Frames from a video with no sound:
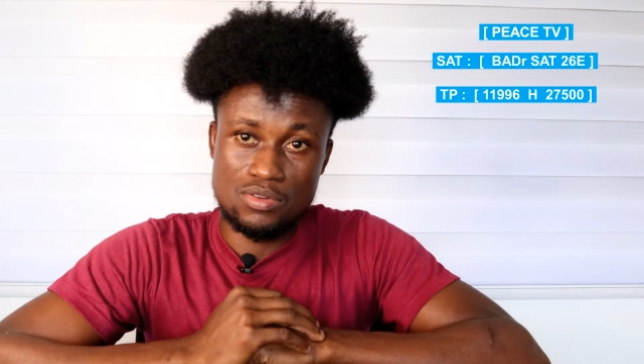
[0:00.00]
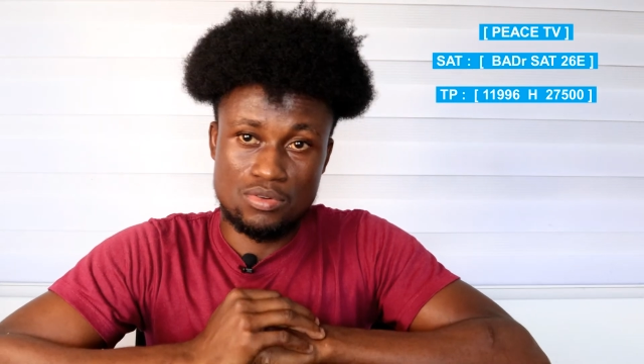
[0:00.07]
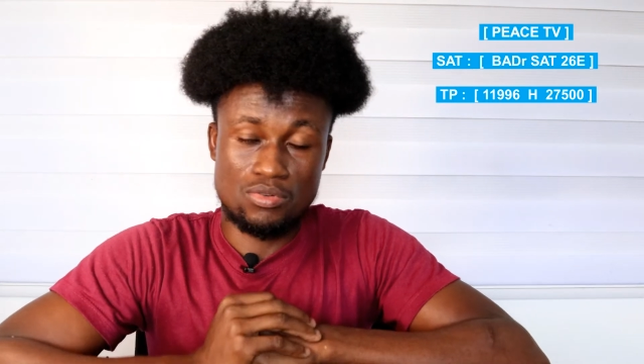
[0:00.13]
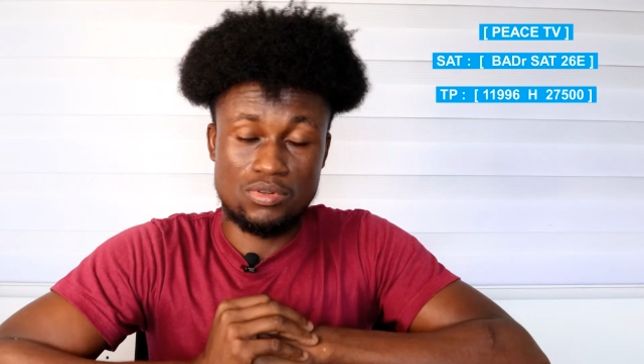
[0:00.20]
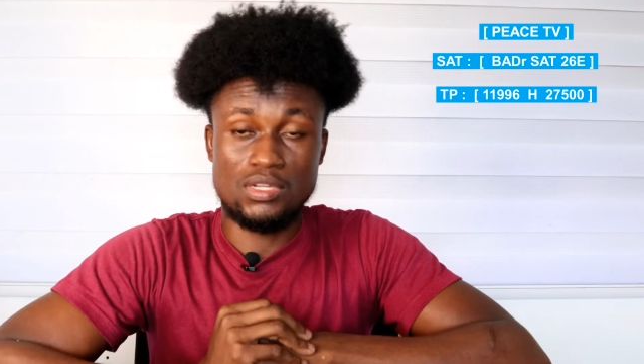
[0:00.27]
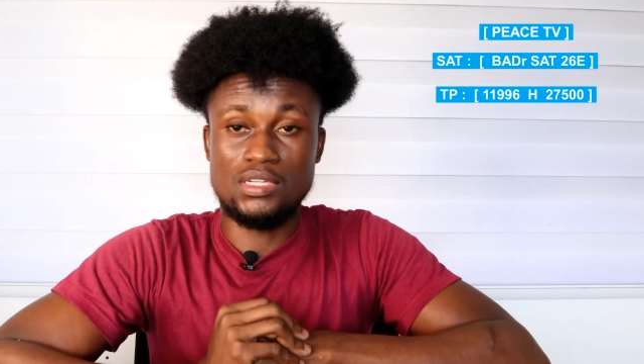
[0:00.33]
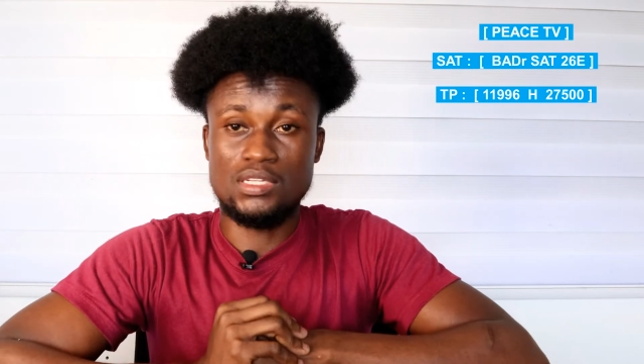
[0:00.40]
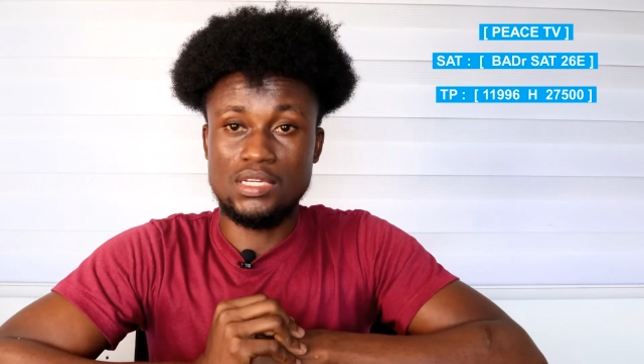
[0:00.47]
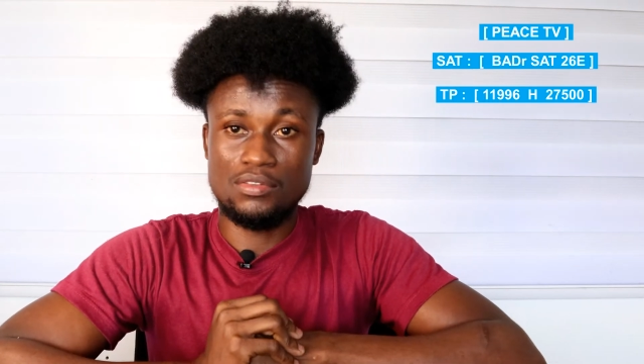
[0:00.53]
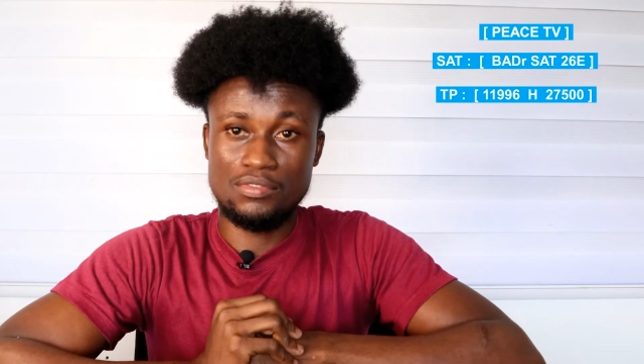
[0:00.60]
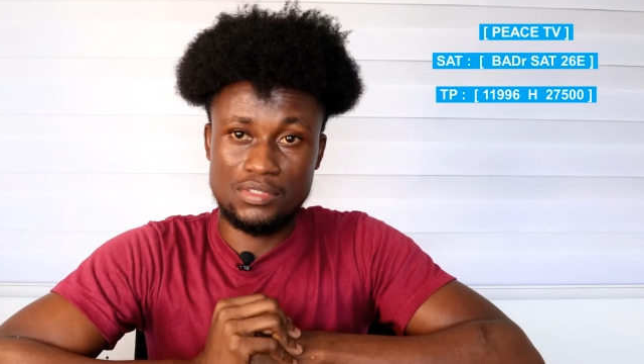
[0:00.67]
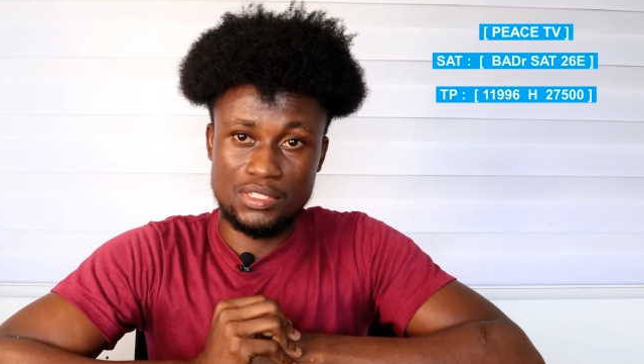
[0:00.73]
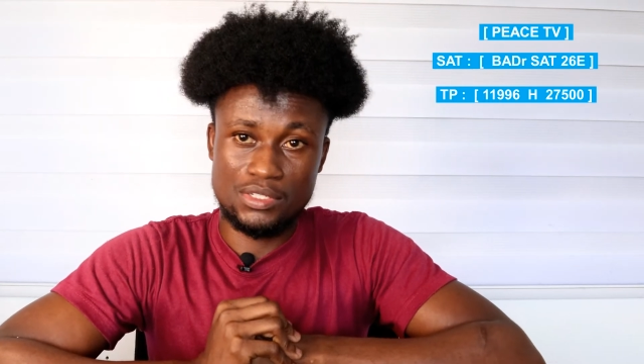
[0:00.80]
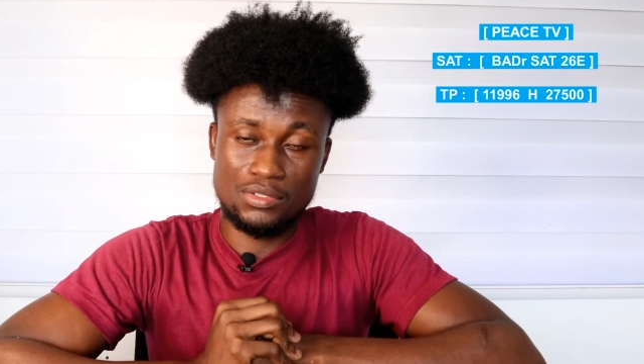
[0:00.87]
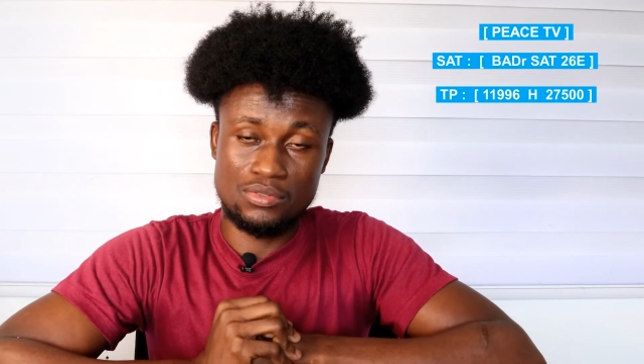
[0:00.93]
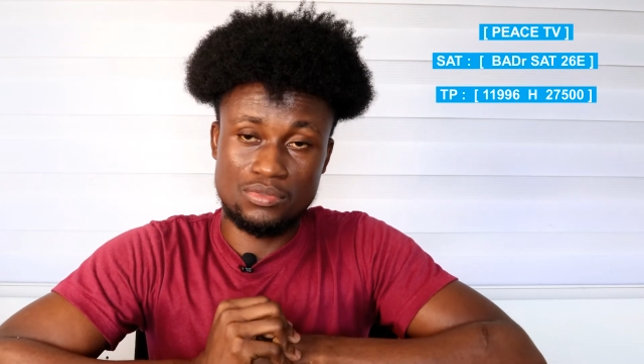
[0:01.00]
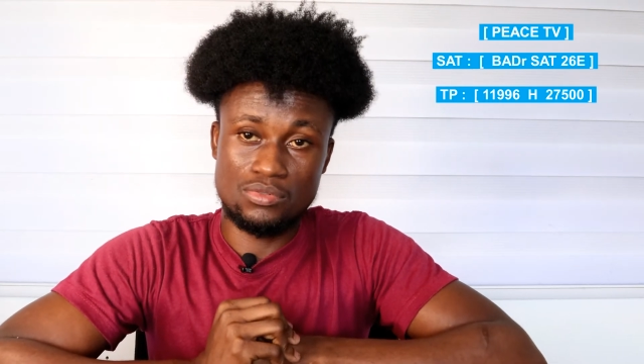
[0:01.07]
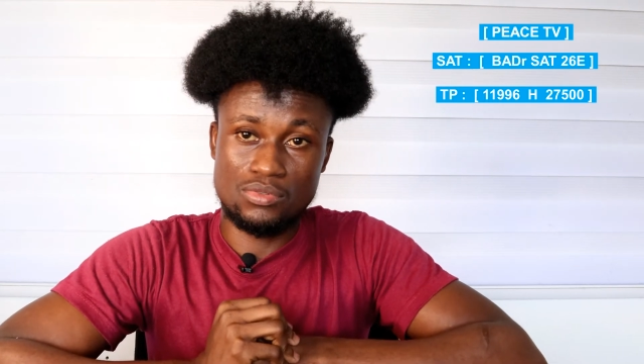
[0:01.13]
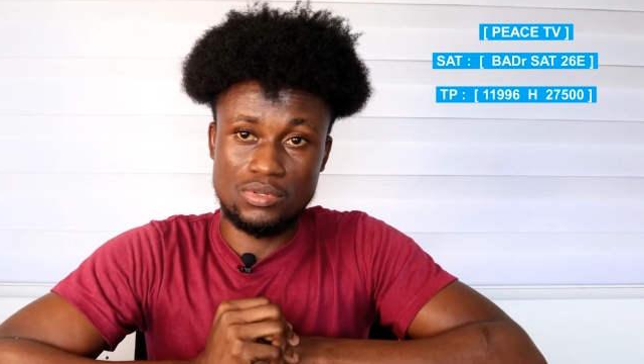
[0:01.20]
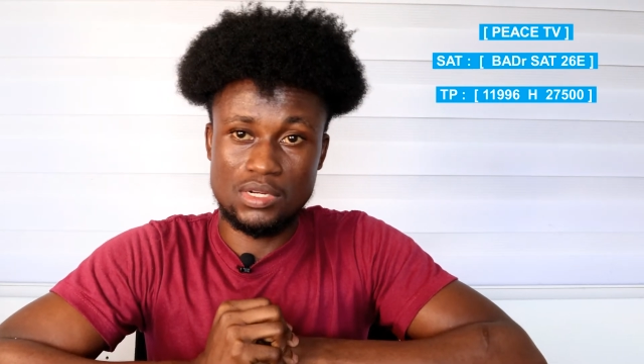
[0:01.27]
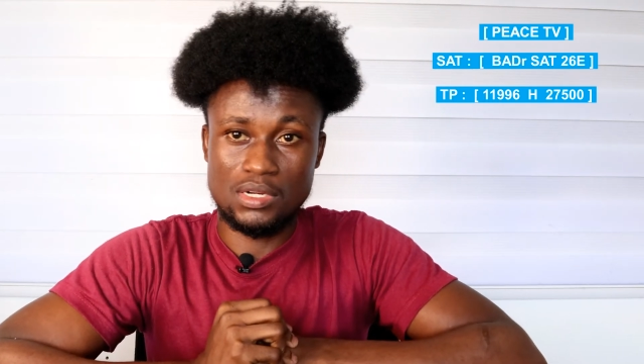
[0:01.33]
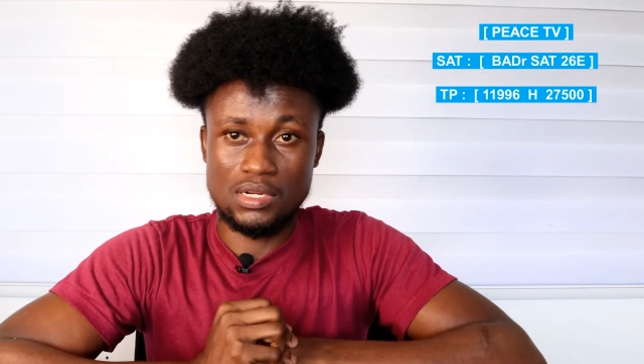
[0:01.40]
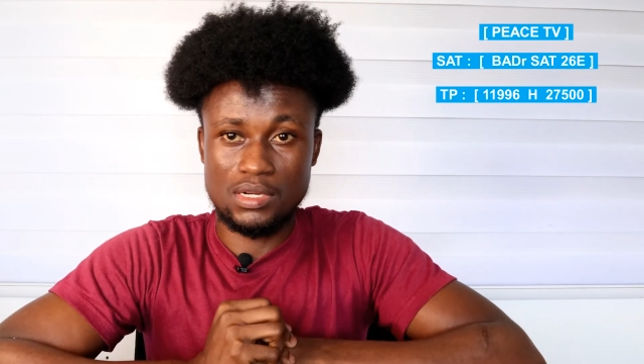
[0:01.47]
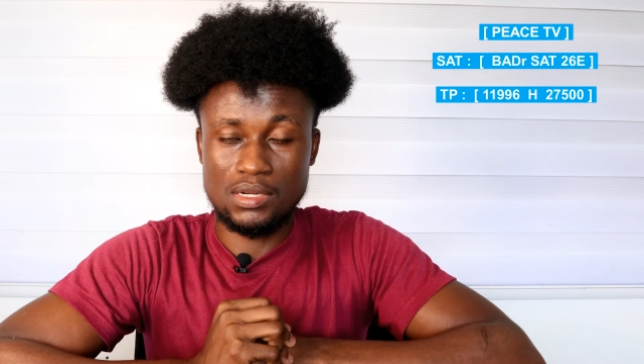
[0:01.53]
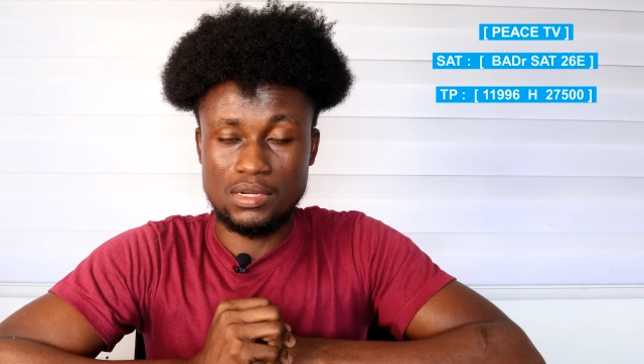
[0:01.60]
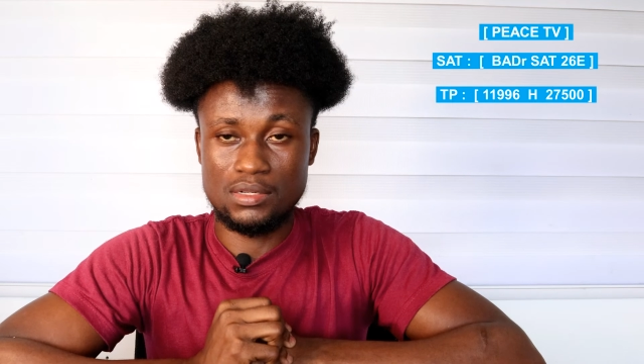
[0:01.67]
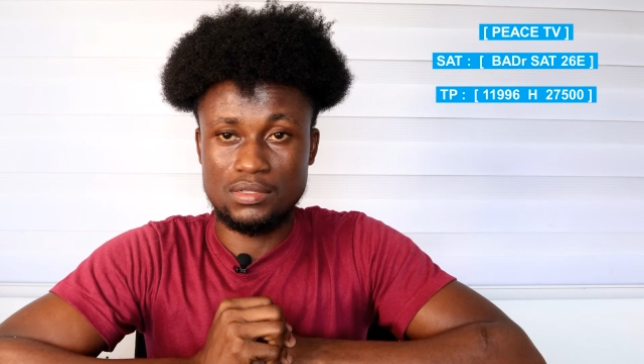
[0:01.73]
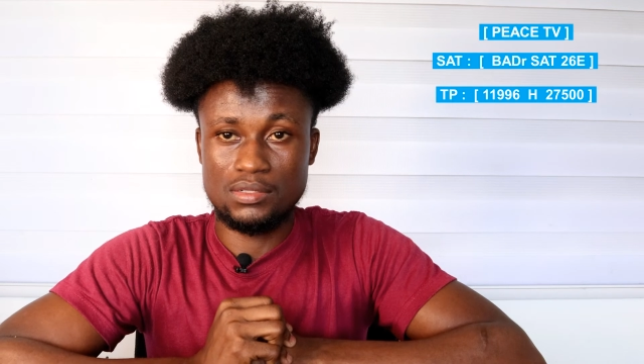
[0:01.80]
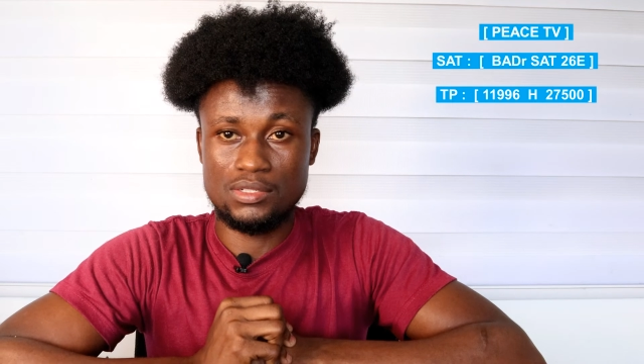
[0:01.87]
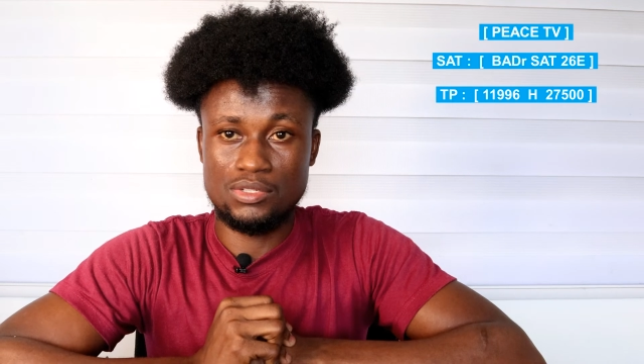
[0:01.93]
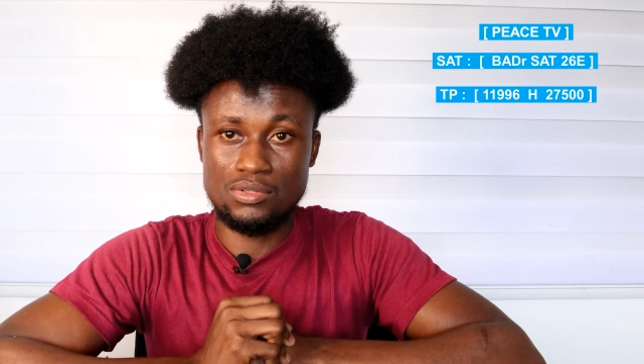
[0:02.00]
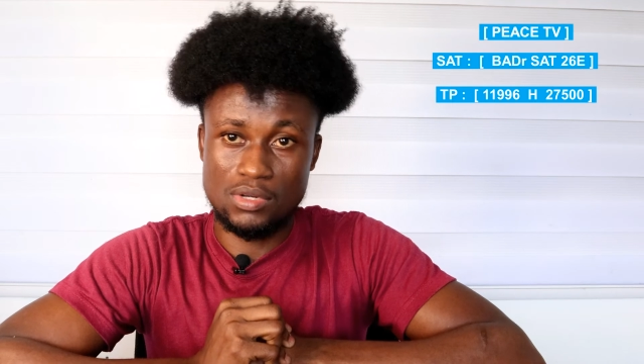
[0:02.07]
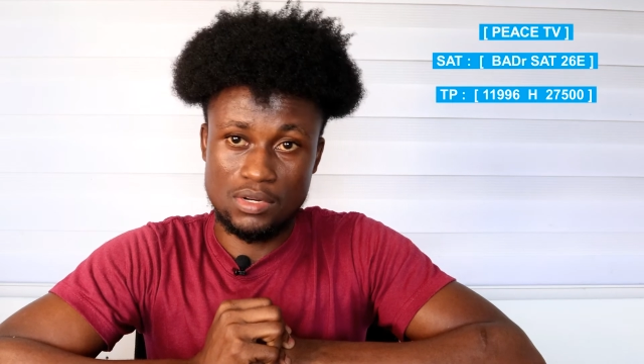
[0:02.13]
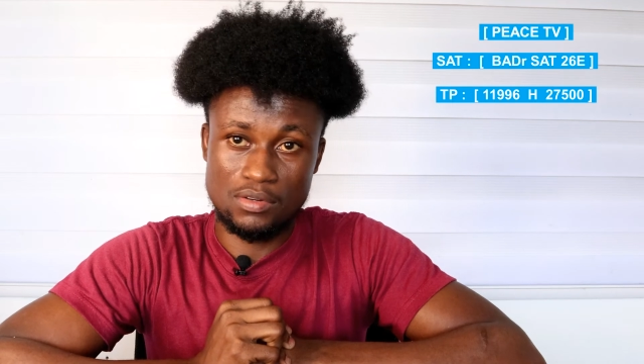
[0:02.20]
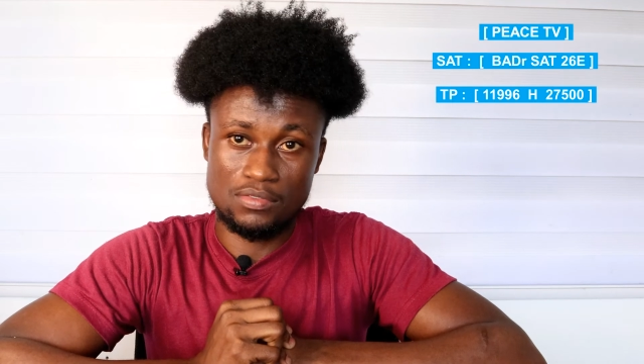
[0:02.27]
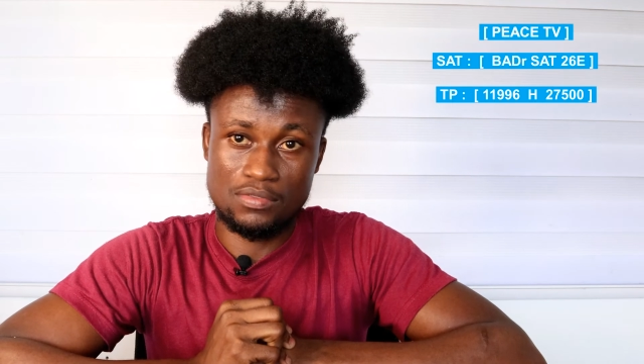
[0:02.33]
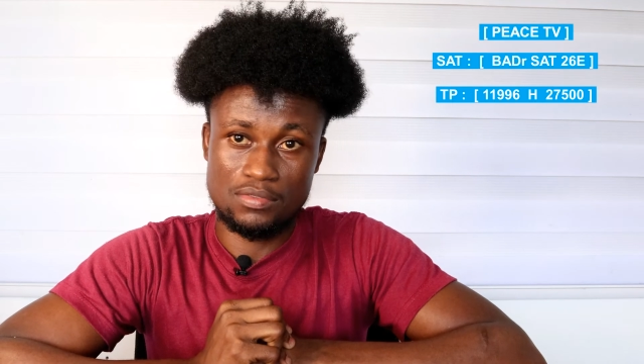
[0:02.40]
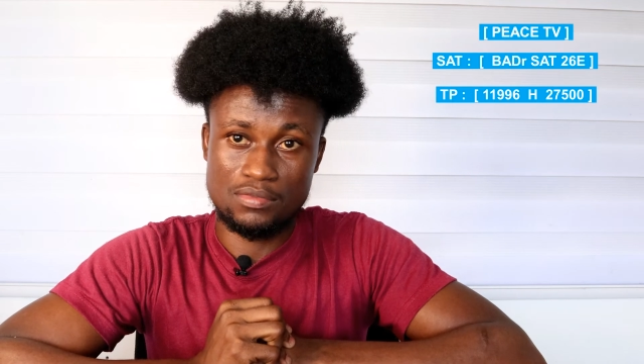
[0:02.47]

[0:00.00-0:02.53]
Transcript: on any FTA decoder that you have.